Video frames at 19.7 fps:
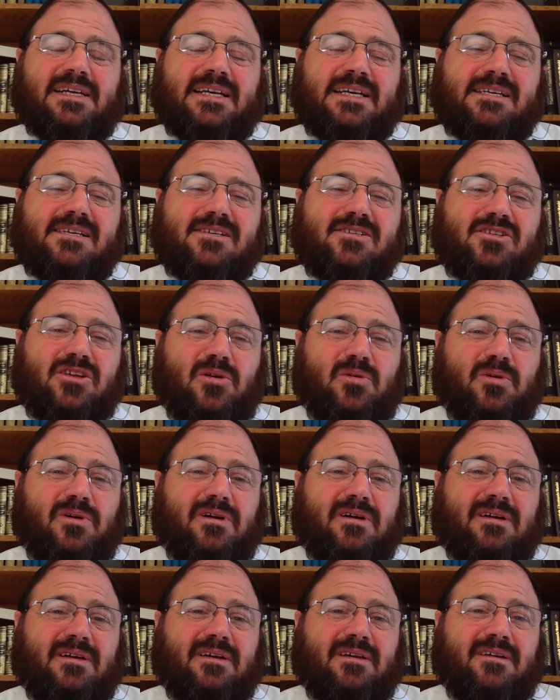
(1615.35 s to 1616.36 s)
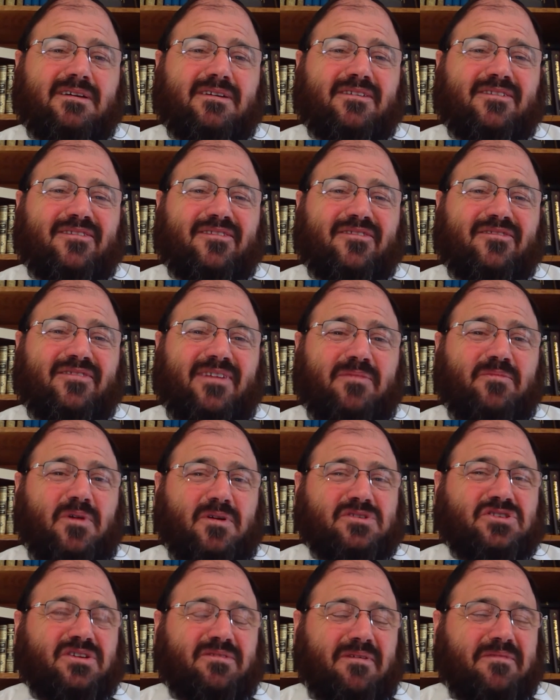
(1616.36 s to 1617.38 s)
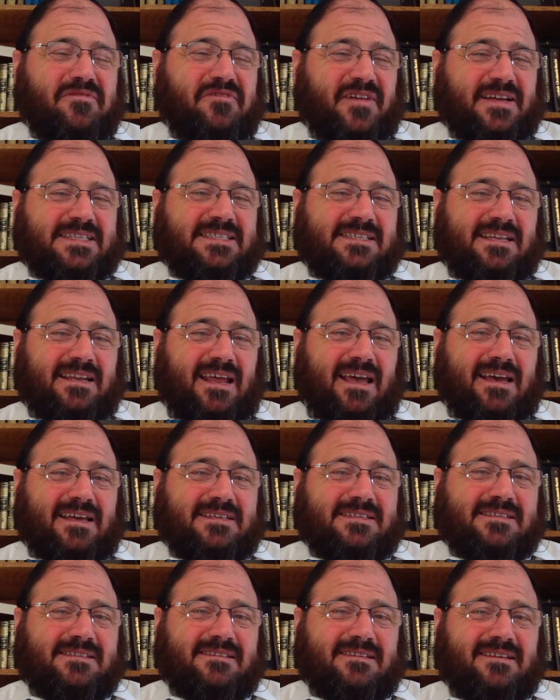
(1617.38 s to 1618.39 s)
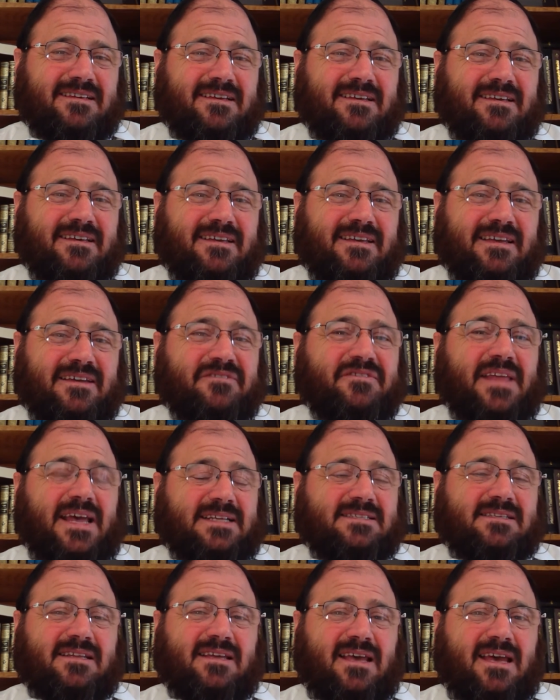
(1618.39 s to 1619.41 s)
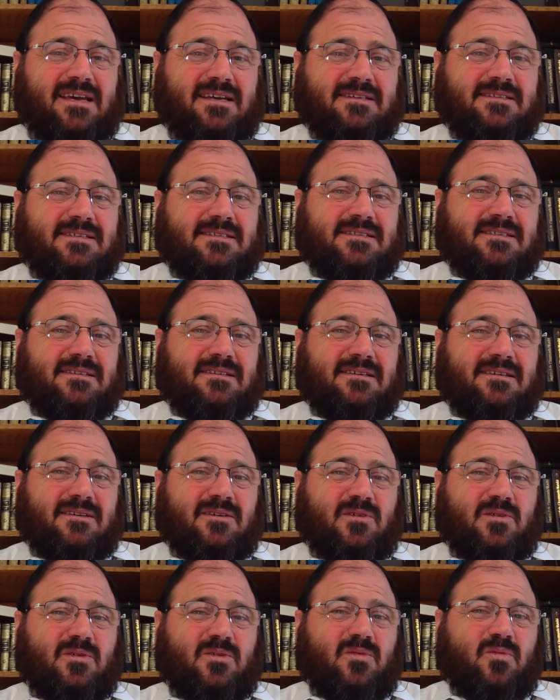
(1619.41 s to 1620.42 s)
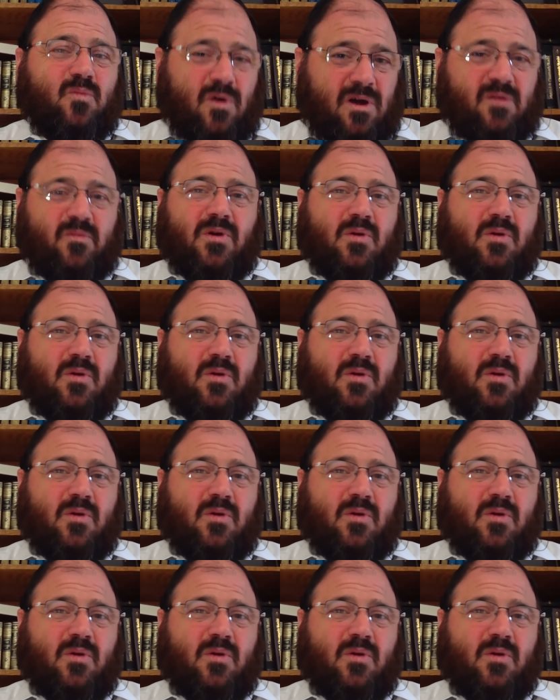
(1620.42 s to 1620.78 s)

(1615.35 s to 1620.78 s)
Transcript: So Rabbi Feinstein asked, if that's the case, why don't we